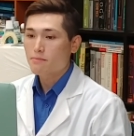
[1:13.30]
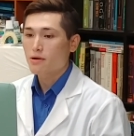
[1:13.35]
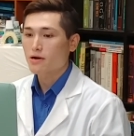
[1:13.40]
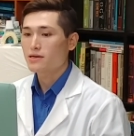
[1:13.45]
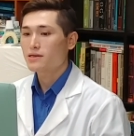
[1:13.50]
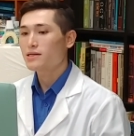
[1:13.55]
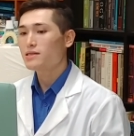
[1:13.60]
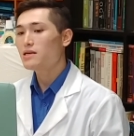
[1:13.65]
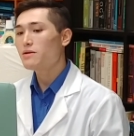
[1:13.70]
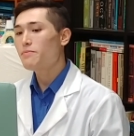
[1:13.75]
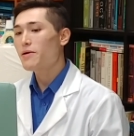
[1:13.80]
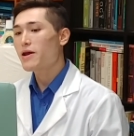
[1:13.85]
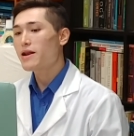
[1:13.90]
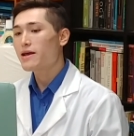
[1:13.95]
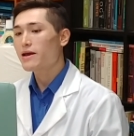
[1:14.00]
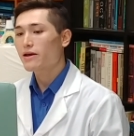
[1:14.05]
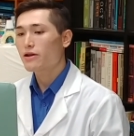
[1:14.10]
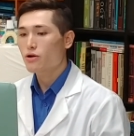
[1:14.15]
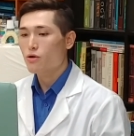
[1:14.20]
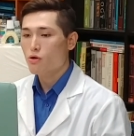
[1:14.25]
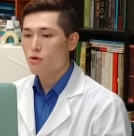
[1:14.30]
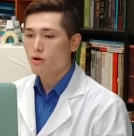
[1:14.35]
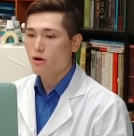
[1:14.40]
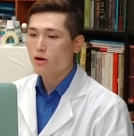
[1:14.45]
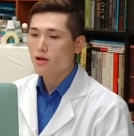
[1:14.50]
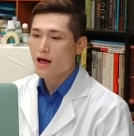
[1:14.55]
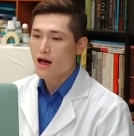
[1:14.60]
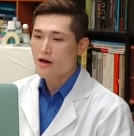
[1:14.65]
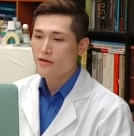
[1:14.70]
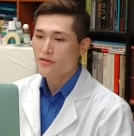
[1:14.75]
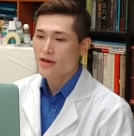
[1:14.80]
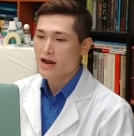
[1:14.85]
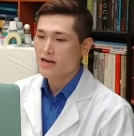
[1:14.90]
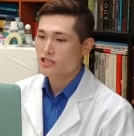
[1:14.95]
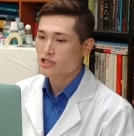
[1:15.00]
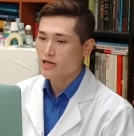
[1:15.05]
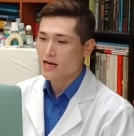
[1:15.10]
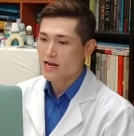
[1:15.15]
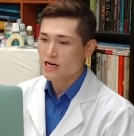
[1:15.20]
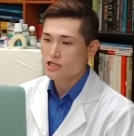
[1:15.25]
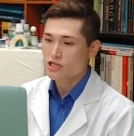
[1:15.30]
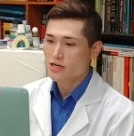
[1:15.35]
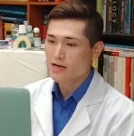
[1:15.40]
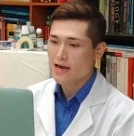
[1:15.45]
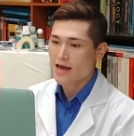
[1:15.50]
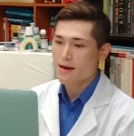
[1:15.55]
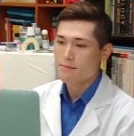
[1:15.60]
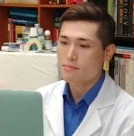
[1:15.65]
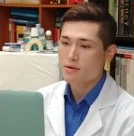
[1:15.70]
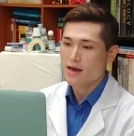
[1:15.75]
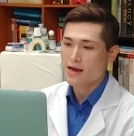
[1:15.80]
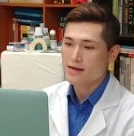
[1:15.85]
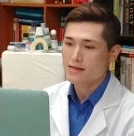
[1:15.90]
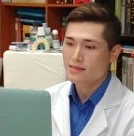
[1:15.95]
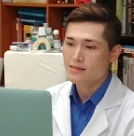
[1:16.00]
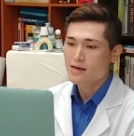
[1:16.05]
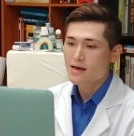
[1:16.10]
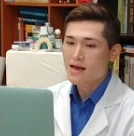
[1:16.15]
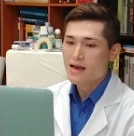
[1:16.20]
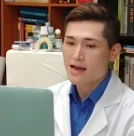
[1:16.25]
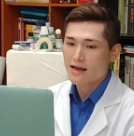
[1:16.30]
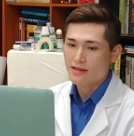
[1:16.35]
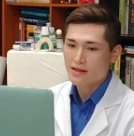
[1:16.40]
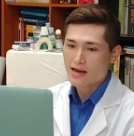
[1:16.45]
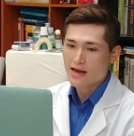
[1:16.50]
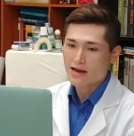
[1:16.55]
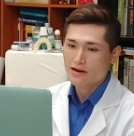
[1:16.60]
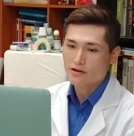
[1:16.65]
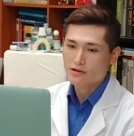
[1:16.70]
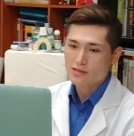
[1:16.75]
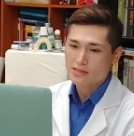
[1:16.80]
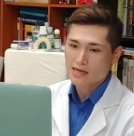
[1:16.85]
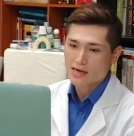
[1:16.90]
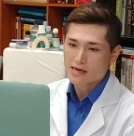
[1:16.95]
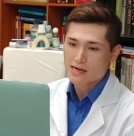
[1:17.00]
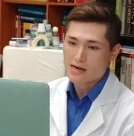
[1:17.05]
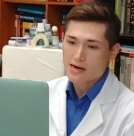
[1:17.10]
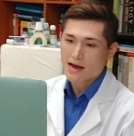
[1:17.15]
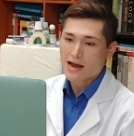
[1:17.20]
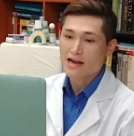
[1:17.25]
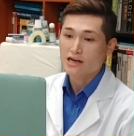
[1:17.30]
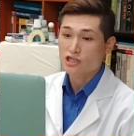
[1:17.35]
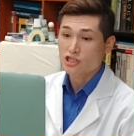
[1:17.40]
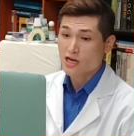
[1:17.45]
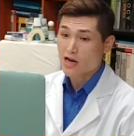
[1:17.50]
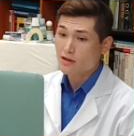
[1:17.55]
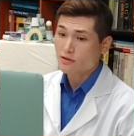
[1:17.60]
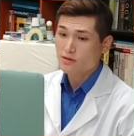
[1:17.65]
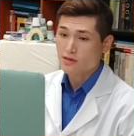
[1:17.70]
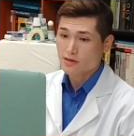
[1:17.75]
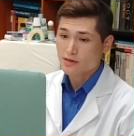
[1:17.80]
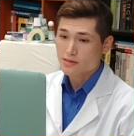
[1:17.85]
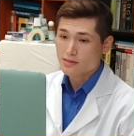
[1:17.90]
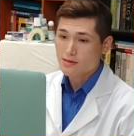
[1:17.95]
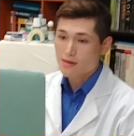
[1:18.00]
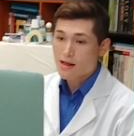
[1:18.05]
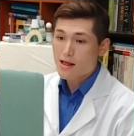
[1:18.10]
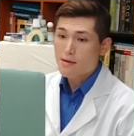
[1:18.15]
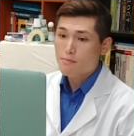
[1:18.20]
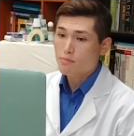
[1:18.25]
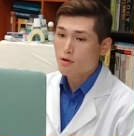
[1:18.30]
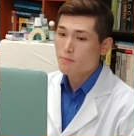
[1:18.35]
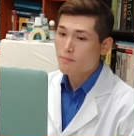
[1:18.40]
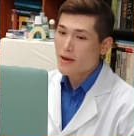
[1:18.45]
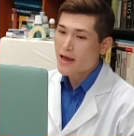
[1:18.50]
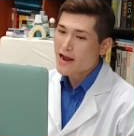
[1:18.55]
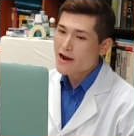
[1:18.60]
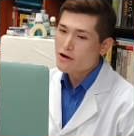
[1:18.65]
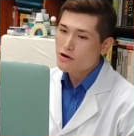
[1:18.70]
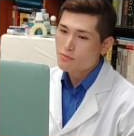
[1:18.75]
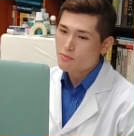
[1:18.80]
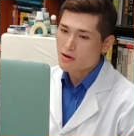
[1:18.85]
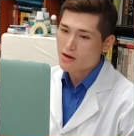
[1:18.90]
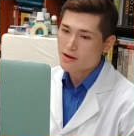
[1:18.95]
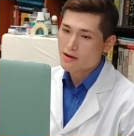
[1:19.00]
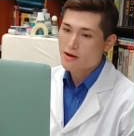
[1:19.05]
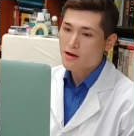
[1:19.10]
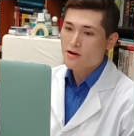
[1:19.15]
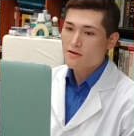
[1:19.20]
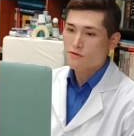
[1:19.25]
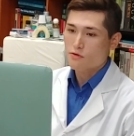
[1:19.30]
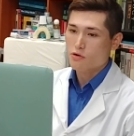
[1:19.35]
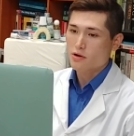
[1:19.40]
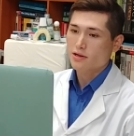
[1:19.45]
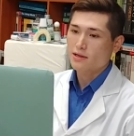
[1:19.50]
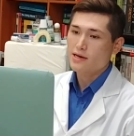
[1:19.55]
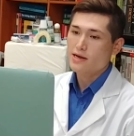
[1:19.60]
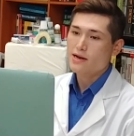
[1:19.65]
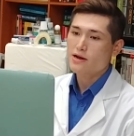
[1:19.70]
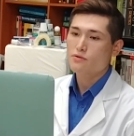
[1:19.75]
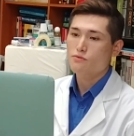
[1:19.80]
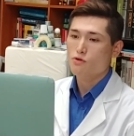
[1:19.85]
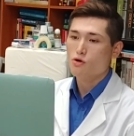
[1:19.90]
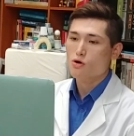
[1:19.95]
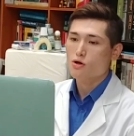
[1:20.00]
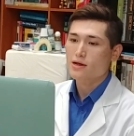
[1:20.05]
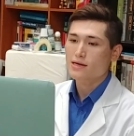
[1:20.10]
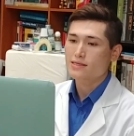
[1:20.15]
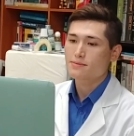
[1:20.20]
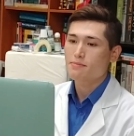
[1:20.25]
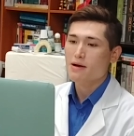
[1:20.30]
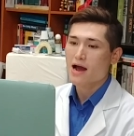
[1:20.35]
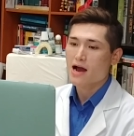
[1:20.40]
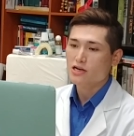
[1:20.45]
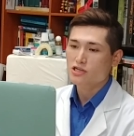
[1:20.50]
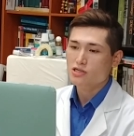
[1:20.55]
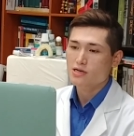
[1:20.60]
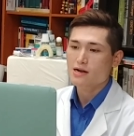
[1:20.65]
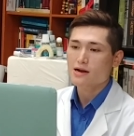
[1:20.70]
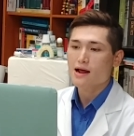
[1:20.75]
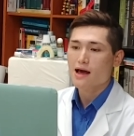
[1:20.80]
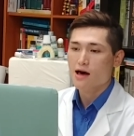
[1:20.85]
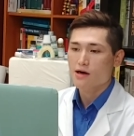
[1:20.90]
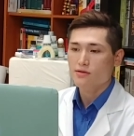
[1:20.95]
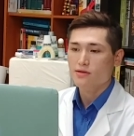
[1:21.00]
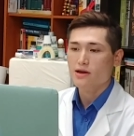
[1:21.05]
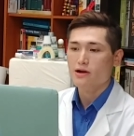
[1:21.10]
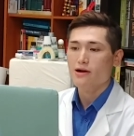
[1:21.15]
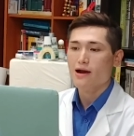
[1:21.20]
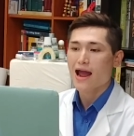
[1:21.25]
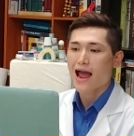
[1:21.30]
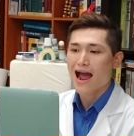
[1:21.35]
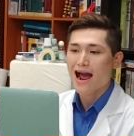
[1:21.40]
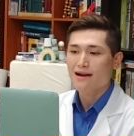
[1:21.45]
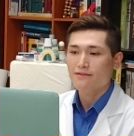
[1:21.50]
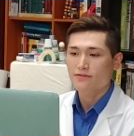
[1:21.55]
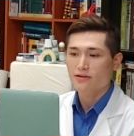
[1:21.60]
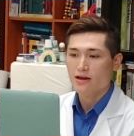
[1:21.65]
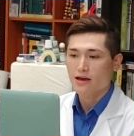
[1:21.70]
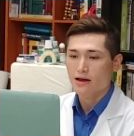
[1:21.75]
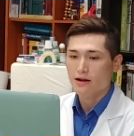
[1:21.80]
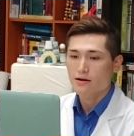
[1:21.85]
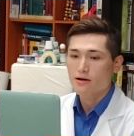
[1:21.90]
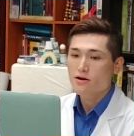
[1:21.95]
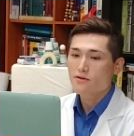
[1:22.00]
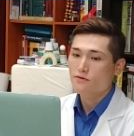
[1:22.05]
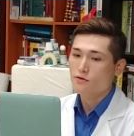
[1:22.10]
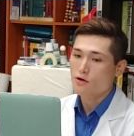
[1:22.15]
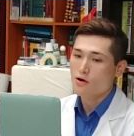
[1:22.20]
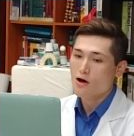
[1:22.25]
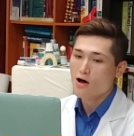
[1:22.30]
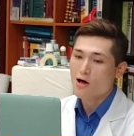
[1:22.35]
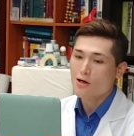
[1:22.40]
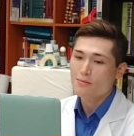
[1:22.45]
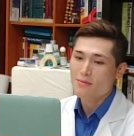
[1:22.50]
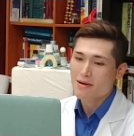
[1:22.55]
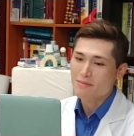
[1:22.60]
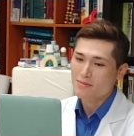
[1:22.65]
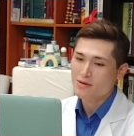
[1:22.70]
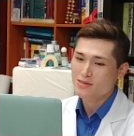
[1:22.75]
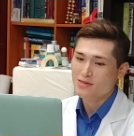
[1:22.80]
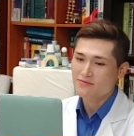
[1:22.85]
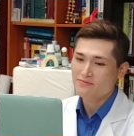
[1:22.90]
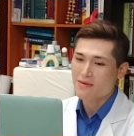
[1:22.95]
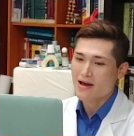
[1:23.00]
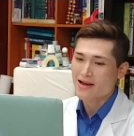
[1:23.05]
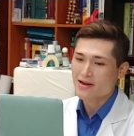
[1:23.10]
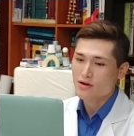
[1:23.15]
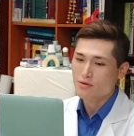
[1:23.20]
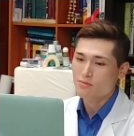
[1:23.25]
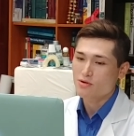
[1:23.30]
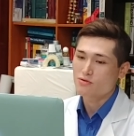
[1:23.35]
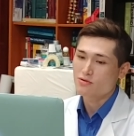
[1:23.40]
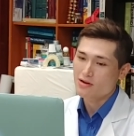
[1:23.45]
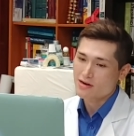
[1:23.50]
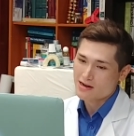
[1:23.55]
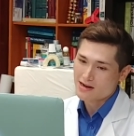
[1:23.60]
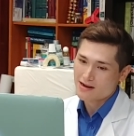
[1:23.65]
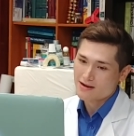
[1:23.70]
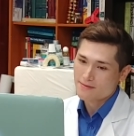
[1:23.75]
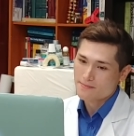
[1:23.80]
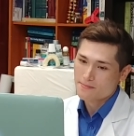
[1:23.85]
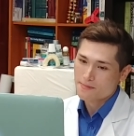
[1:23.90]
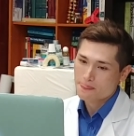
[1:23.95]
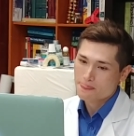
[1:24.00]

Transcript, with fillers: participating in oral health education campaigns in the inner city and shelters, prepared me for a leading role as passionate healthcare advocate for all members of my community.